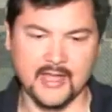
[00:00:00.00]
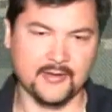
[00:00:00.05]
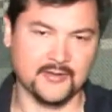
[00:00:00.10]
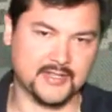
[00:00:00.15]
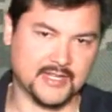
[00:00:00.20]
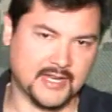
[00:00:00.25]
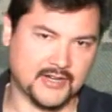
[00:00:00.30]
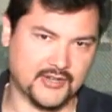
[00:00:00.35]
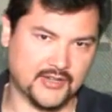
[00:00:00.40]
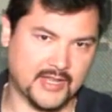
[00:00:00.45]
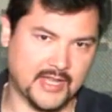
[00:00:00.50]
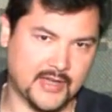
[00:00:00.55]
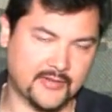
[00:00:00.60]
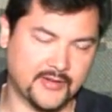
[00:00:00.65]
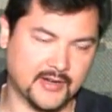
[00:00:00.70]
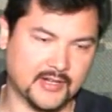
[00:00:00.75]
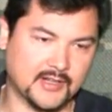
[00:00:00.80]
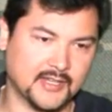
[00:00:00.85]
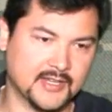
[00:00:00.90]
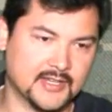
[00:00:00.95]
I was actually
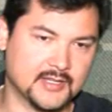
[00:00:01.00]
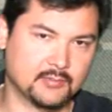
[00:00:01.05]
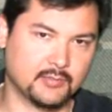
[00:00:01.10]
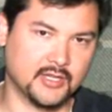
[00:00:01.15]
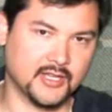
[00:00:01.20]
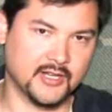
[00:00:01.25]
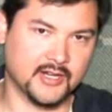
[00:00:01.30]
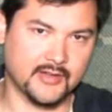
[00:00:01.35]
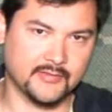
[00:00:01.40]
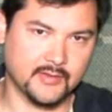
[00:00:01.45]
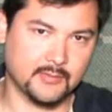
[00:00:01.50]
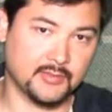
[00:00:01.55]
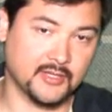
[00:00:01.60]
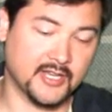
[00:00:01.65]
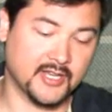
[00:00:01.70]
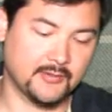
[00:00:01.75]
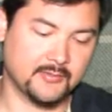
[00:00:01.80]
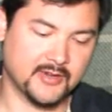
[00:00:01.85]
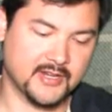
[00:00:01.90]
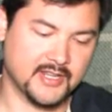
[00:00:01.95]
having to clean his blood off the
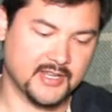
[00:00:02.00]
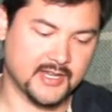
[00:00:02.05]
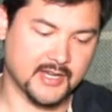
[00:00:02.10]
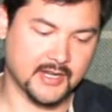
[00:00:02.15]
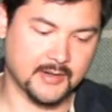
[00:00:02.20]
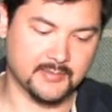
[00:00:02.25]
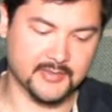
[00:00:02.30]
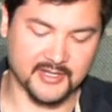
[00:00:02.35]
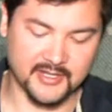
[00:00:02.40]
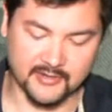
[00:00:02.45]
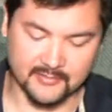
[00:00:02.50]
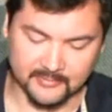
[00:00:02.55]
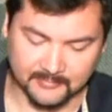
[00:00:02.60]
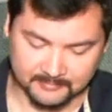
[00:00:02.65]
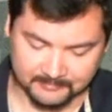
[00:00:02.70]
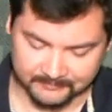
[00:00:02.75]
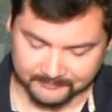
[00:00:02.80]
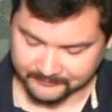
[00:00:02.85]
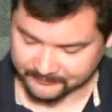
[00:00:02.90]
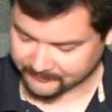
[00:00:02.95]
blade when he cut himself.